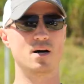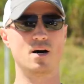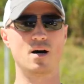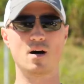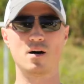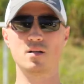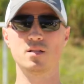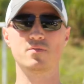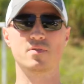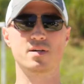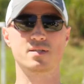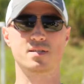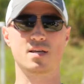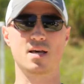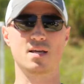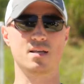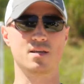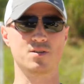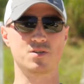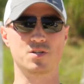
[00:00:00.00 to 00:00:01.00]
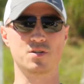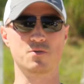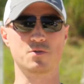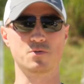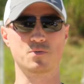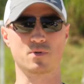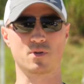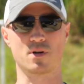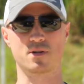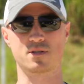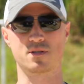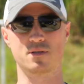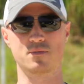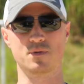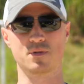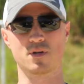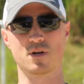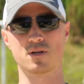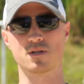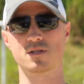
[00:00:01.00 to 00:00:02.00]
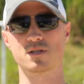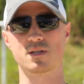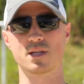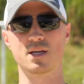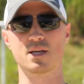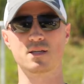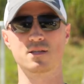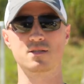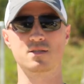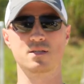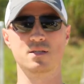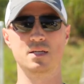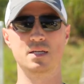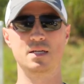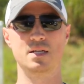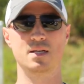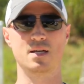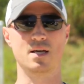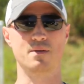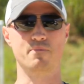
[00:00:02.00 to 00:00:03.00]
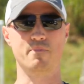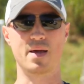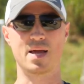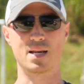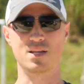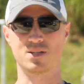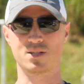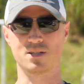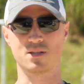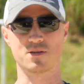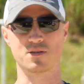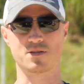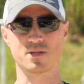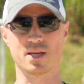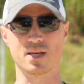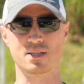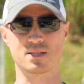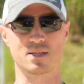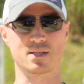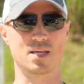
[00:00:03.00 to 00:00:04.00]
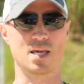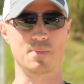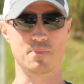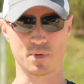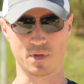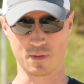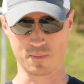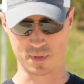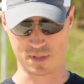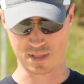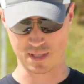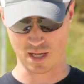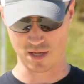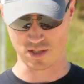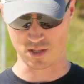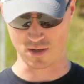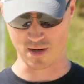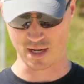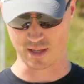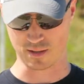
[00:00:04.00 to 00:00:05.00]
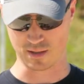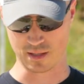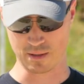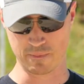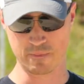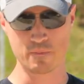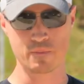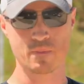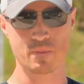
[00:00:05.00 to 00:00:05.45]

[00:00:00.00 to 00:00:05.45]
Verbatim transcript: all of us had issues with our, with our slings and managing those slings and keeping them staged correctly.